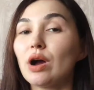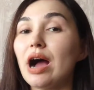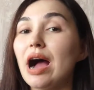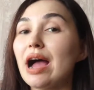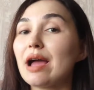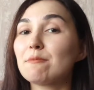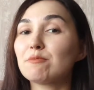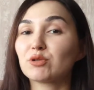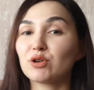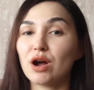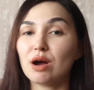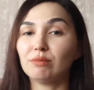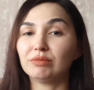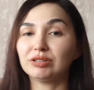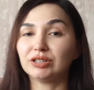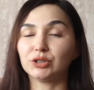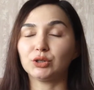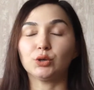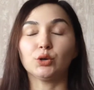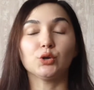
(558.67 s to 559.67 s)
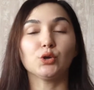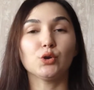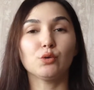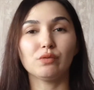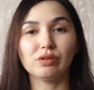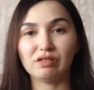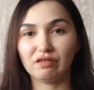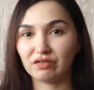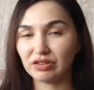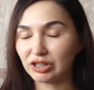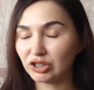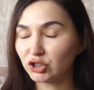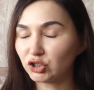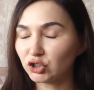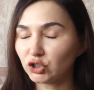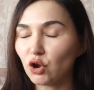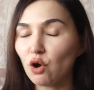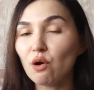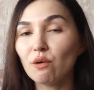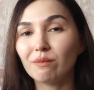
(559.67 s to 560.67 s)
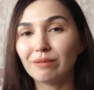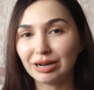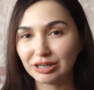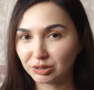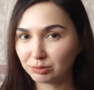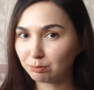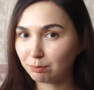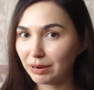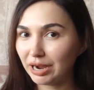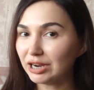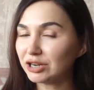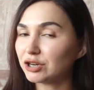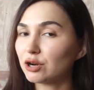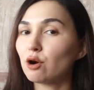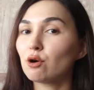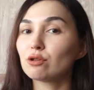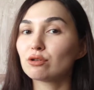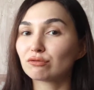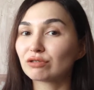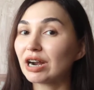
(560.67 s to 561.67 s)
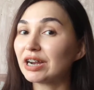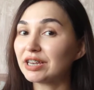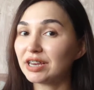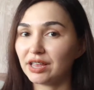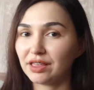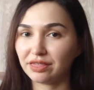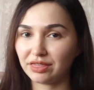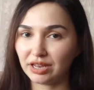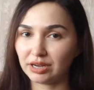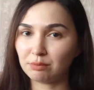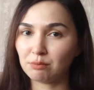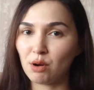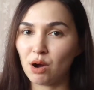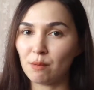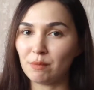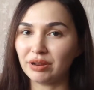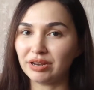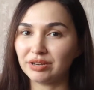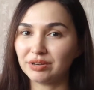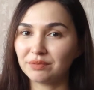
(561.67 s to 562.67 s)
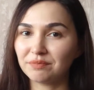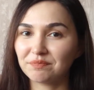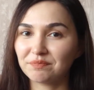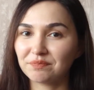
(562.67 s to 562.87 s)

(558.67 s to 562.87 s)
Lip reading: I promise you, you will feel so much better already in that moment.